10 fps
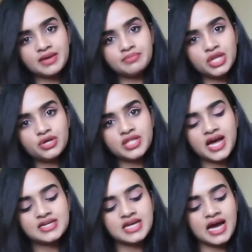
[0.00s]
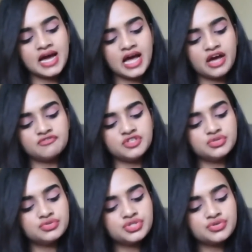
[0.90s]
and below that I have
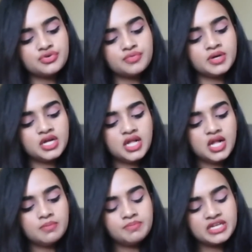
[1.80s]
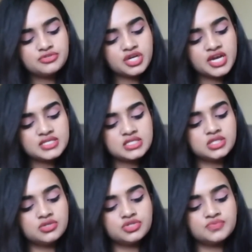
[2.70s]
YouTube, Pinterest,
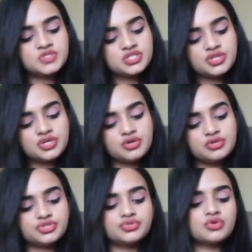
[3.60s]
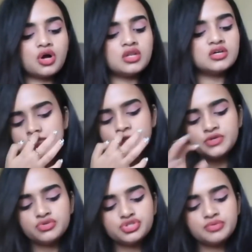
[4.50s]
YouTube Studio, Truecaller. So
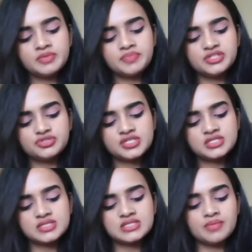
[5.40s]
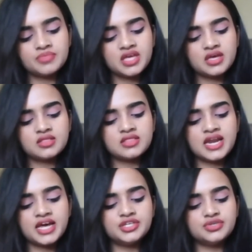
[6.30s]
YouTube and Pinterest is something that
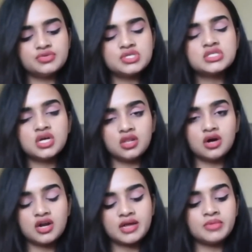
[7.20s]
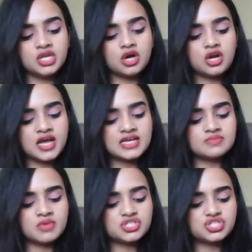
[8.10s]
I use a lot. I mean, not as
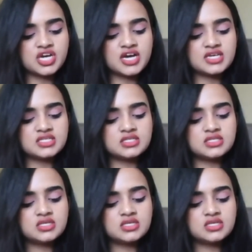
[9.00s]
much as